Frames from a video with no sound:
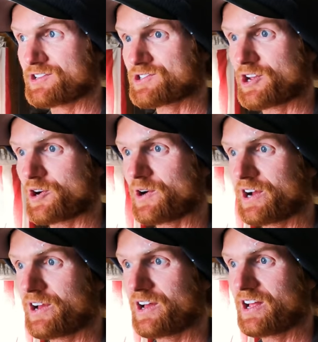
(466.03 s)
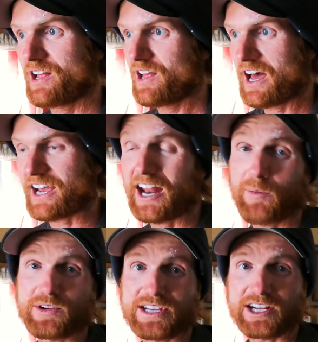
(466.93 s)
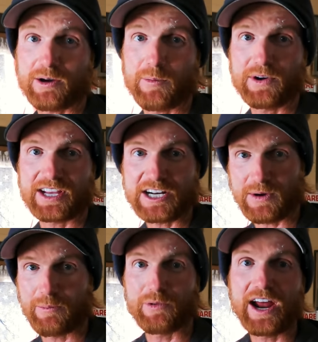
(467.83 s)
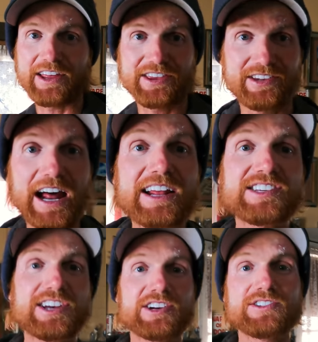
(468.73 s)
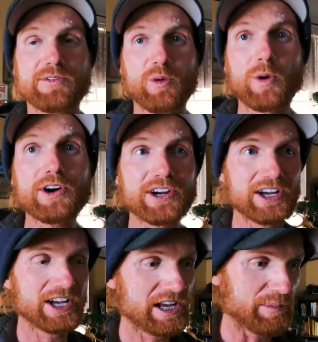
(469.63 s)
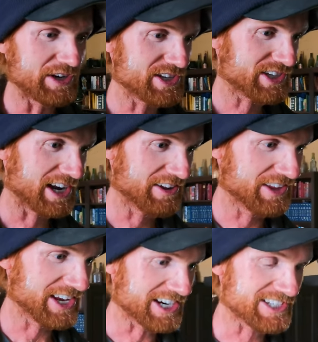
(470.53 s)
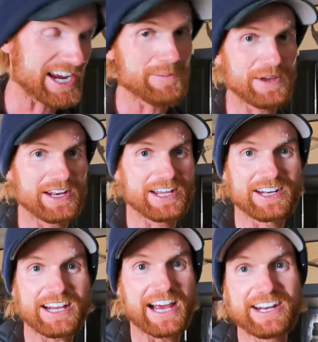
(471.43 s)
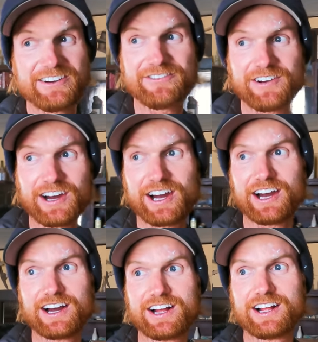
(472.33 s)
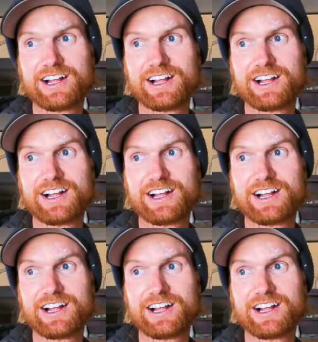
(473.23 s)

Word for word: And so like I almost had to come up here to catch my breath, not necessarily just from the work, but just kind of the excitement and kind of uh,